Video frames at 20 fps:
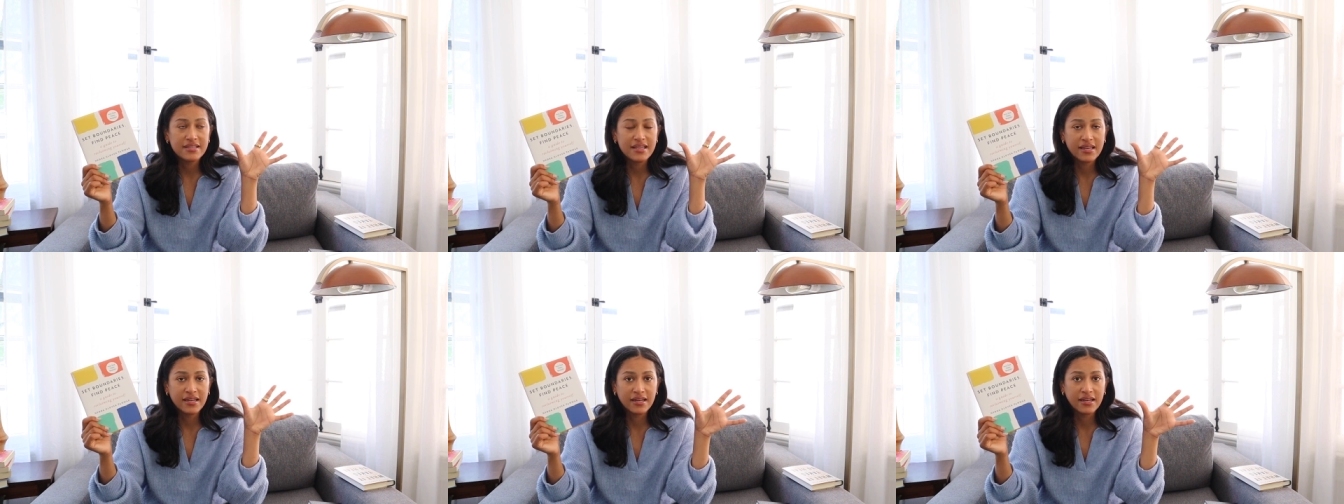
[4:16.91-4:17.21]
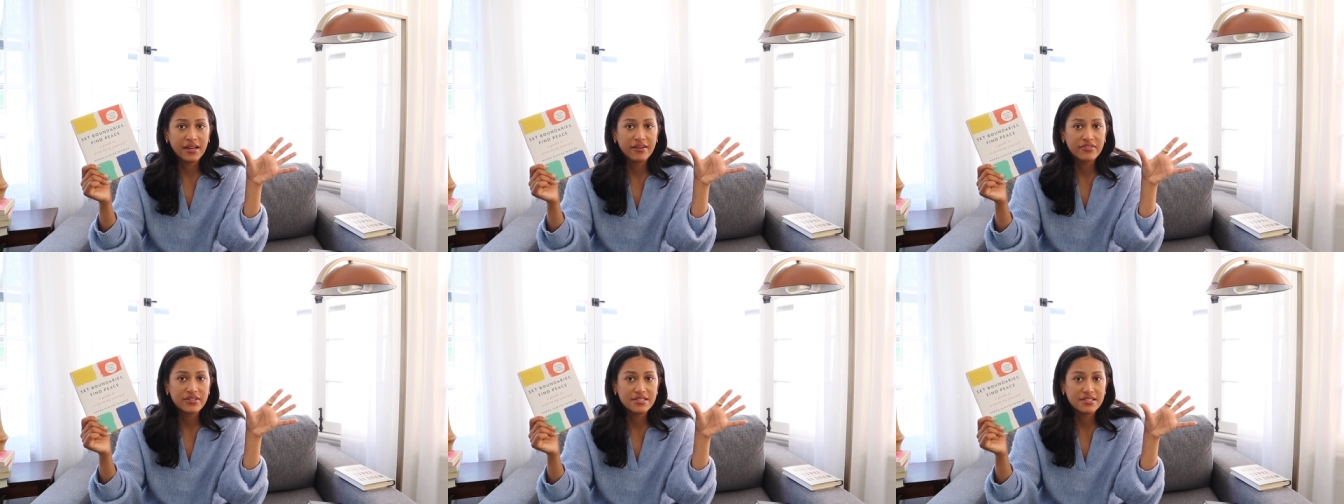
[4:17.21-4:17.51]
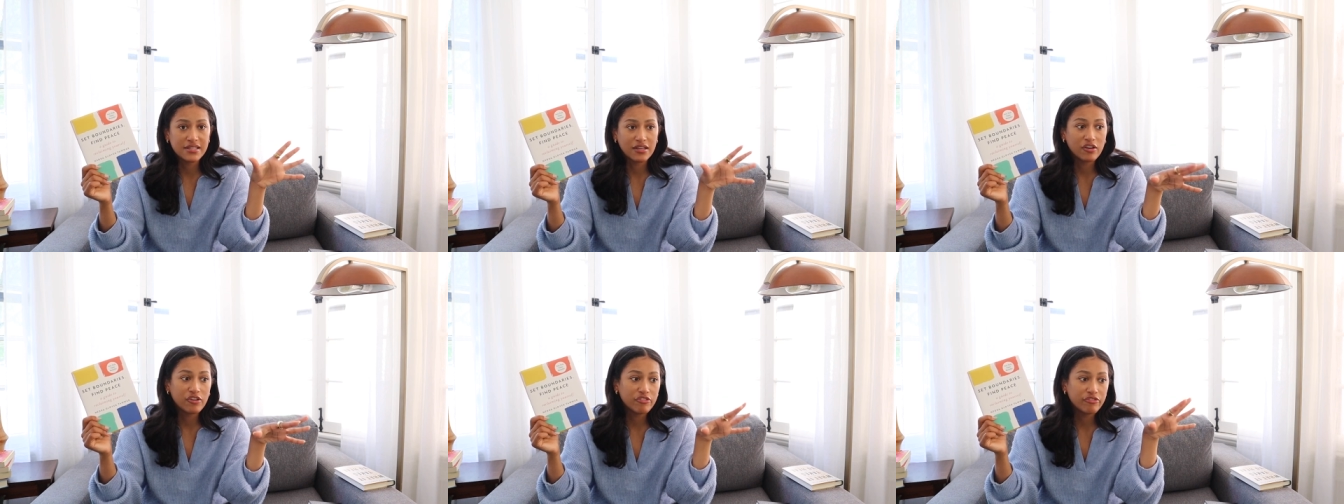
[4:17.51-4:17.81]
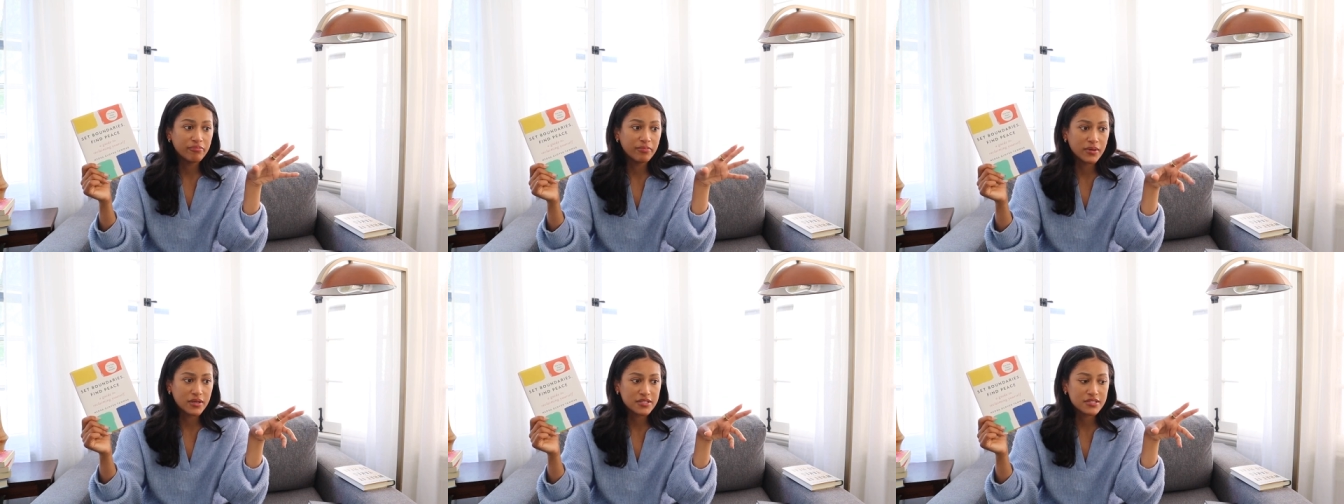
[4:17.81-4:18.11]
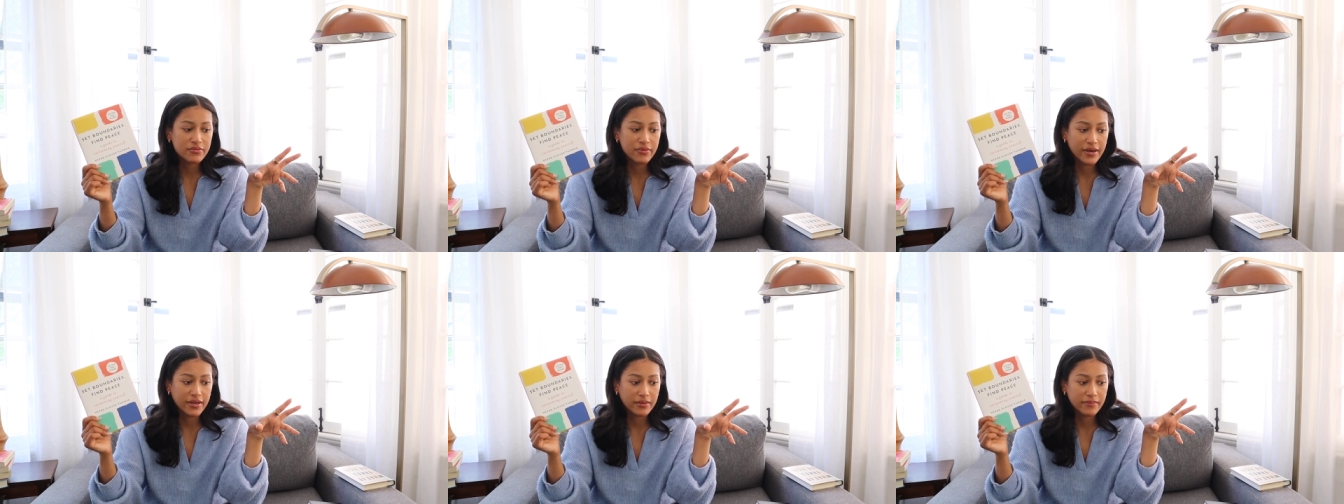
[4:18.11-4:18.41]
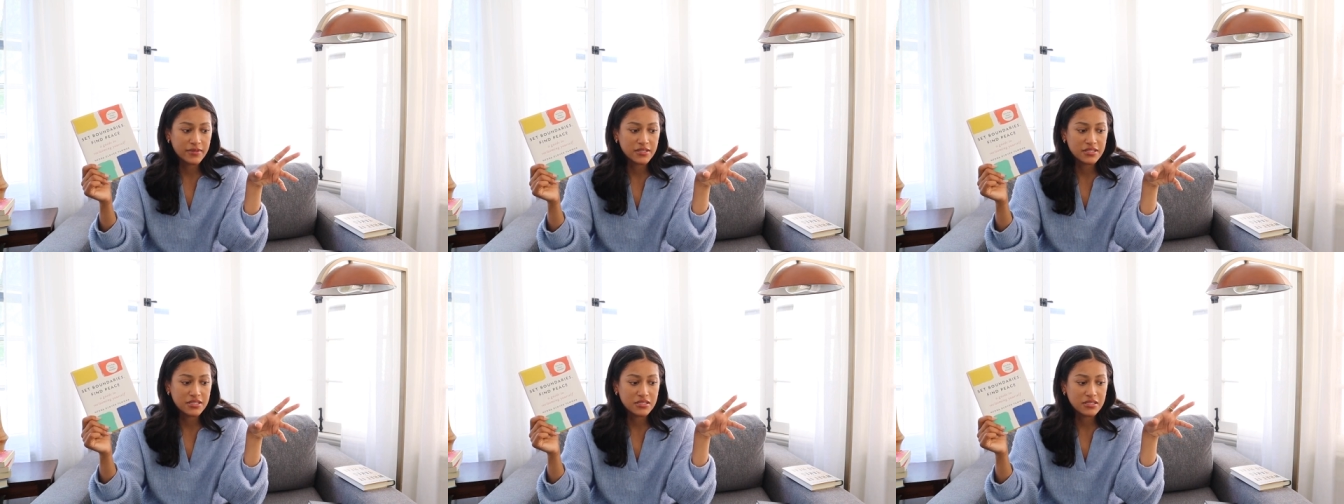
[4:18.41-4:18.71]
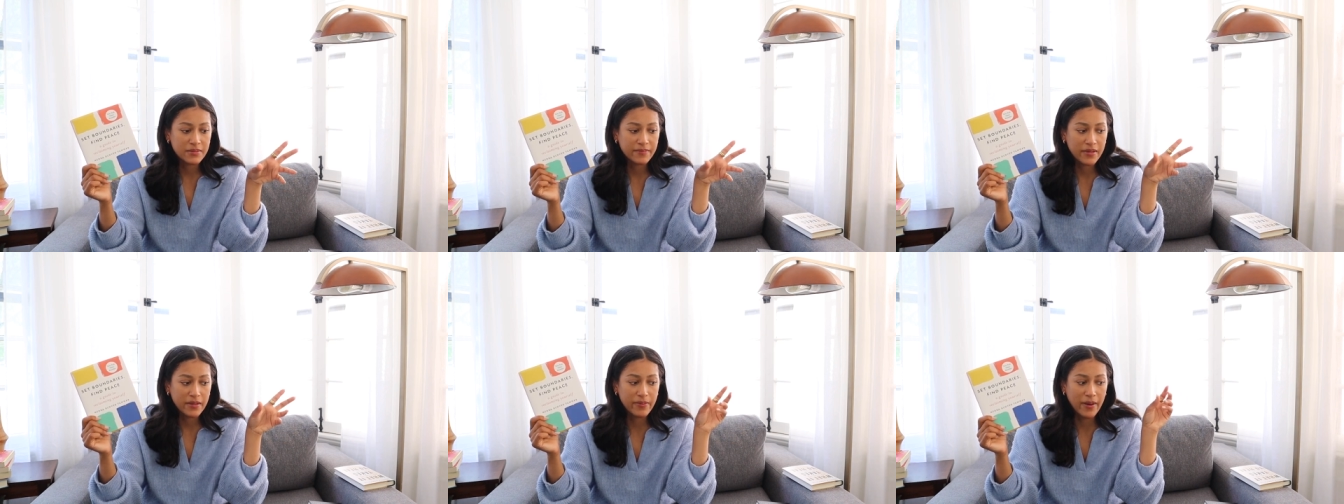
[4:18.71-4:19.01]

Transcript: in and of itself, books recommended to me